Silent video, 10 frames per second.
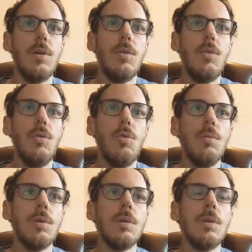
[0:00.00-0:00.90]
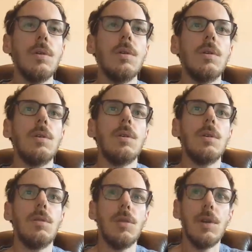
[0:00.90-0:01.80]
room,
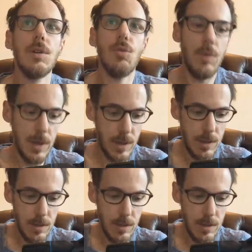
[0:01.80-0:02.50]
real quick.